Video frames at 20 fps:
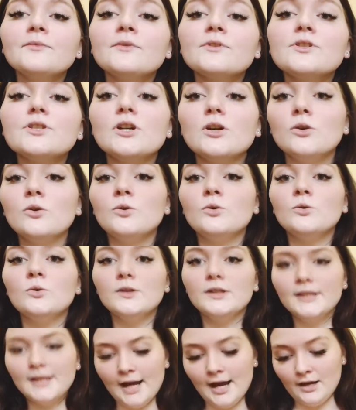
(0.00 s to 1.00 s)
so
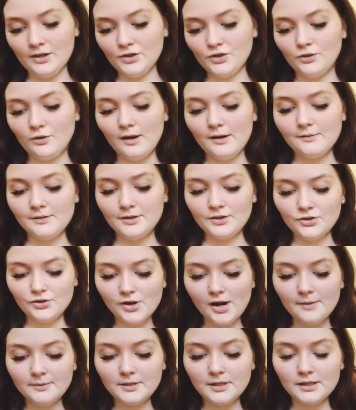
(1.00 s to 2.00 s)
yeah, so I was
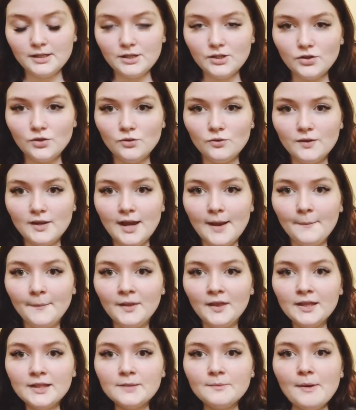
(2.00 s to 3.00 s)
strapped into the
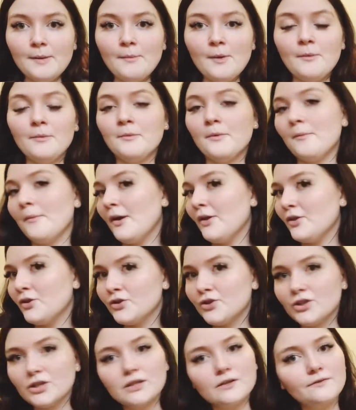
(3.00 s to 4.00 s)
ambulance. My mom and my brother
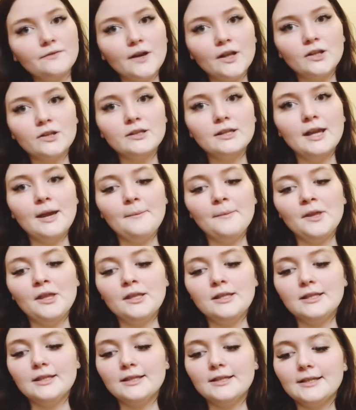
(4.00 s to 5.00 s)
just followed the
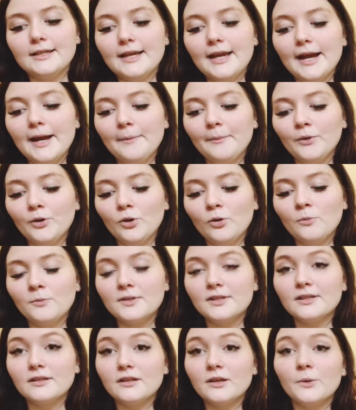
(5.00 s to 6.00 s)
ambulance into
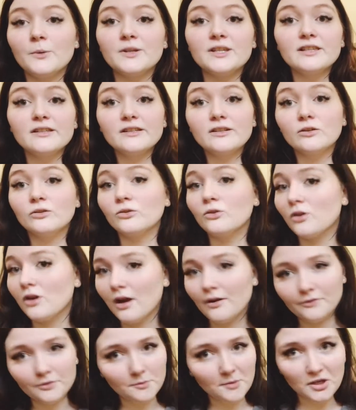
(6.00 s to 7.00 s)
Kamloops. There was still no
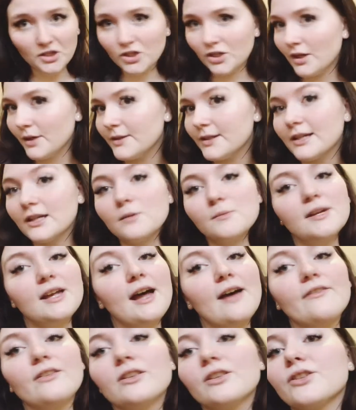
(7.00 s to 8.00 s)
confirmation I was going to be
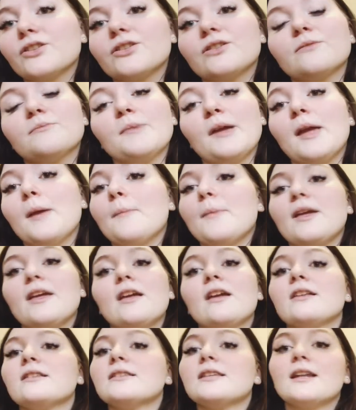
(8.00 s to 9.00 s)
having this
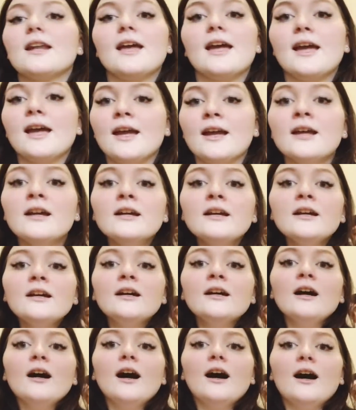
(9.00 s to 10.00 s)
baby today.
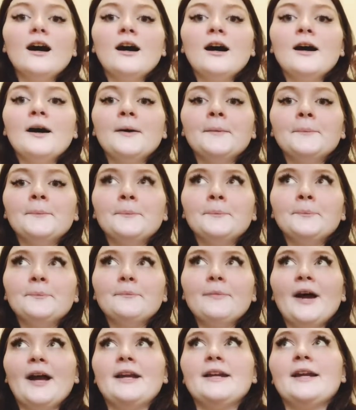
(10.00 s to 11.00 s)

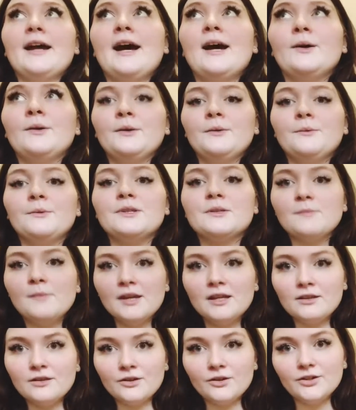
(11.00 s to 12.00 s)
By now it was
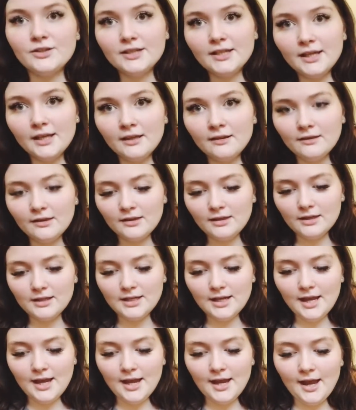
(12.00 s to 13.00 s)
May 13th, the
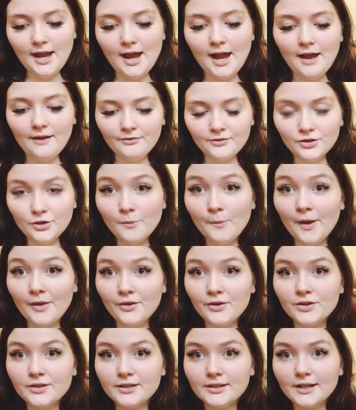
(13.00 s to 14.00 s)
day after
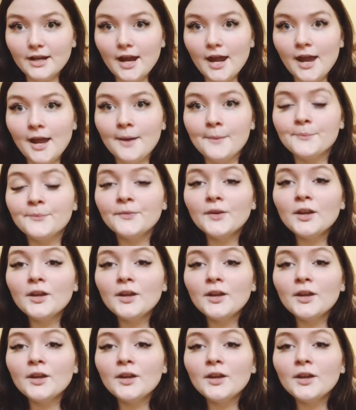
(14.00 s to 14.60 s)
Mother's Day,